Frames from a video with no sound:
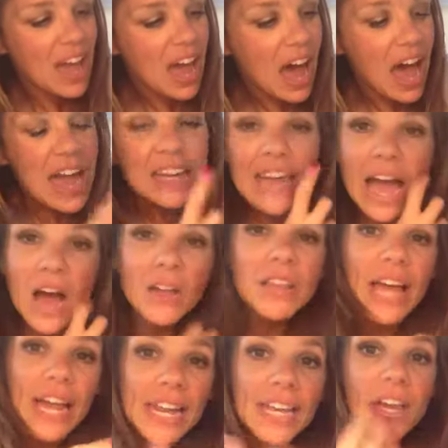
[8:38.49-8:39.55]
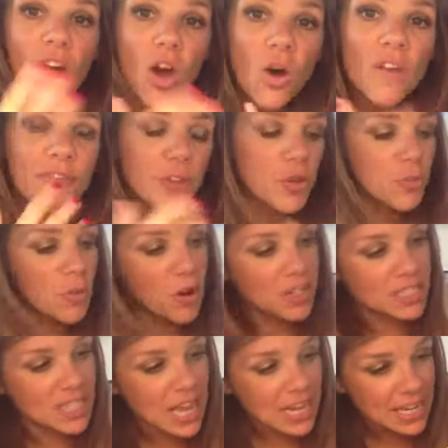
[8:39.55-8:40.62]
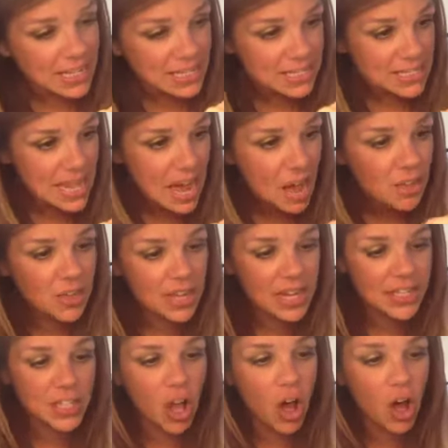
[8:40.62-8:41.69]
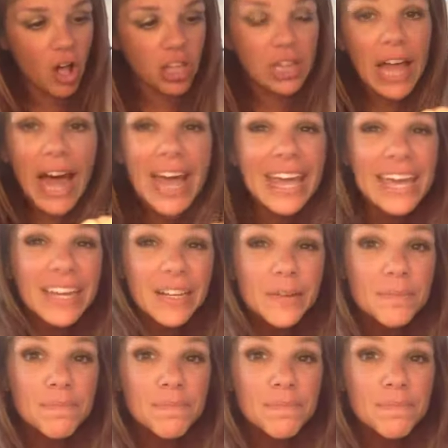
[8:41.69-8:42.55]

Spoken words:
I now let it go a few more seconds now that it's all light.